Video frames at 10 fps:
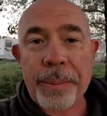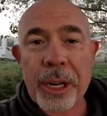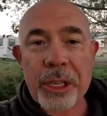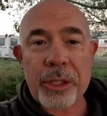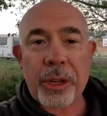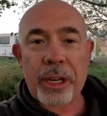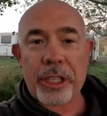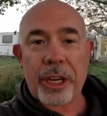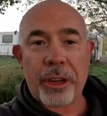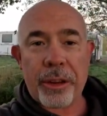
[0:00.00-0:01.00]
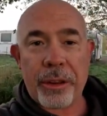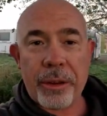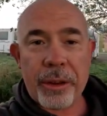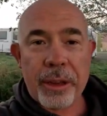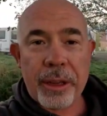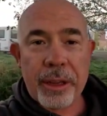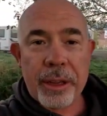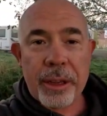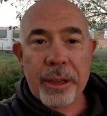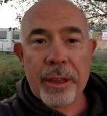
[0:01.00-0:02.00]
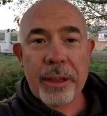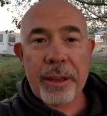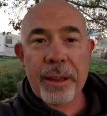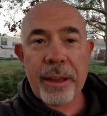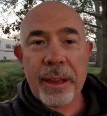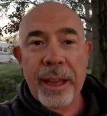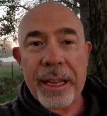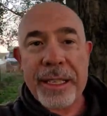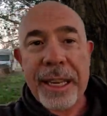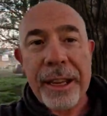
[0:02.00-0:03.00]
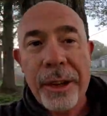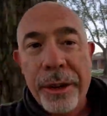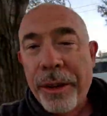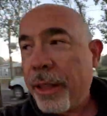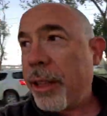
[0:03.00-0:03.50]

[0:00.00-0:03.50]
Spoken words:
but I just thought I'd show you and tell you.